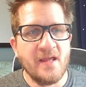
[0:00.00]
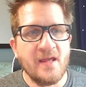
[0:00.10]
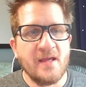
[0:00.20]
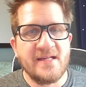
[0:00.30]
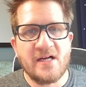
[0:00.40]

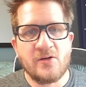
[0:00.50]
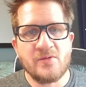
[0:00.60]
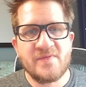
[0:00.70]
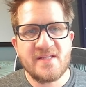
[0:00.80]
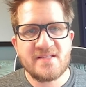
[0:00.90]
Now
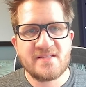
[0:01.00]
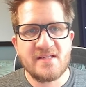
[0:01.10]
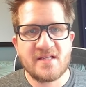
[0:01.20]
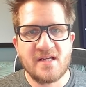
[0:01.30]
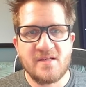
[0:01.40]
this
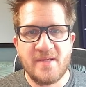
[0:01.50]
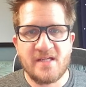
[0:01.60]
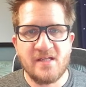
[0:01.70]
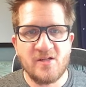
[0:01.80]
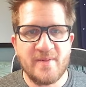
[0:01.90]
is going to be a
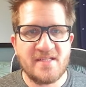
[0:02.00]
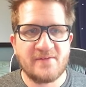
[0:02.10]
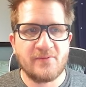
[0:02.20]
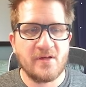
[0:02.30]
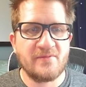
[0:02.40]
little bit
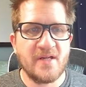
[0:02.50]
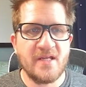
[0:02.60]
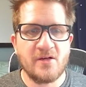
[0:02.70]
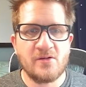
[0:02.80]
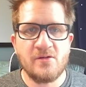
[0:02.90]
different
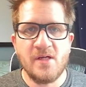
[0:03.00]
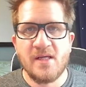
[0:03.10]
video